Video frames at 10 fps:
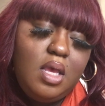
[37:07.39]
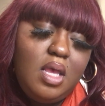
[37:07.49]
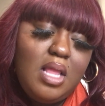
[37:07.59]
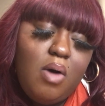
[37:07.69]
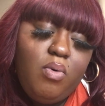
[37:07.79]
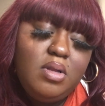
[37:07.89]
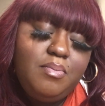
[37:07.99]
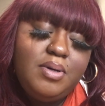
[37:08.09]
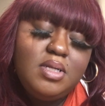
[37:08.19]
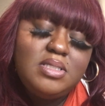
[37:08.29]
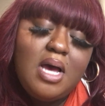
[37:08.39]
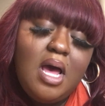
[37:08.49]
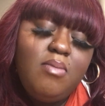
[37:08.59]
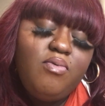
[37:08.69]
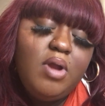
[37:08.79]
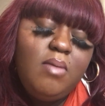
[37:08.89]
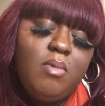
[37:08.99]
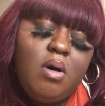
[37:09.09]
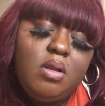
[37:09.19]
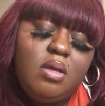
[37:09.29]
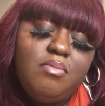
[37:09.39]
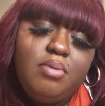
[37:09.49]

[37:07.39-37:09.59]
And I want to put a time frame on it,